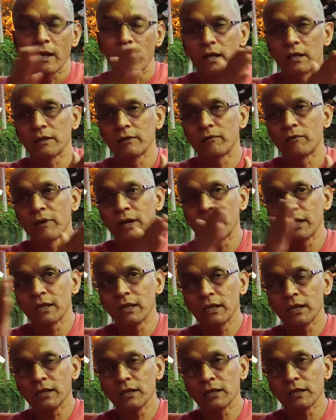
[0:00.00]
And
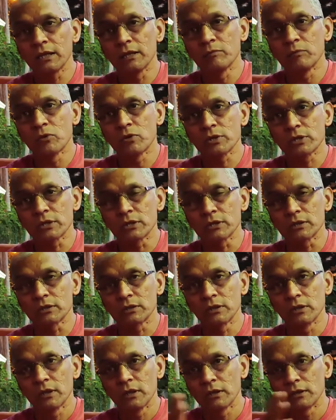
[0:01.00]
finally the emotions.
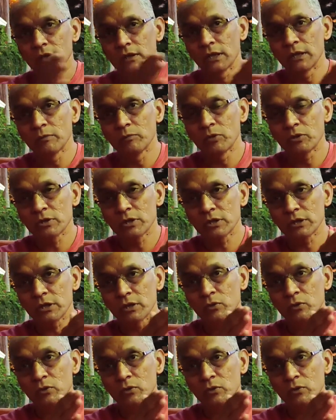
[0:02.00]
The emotions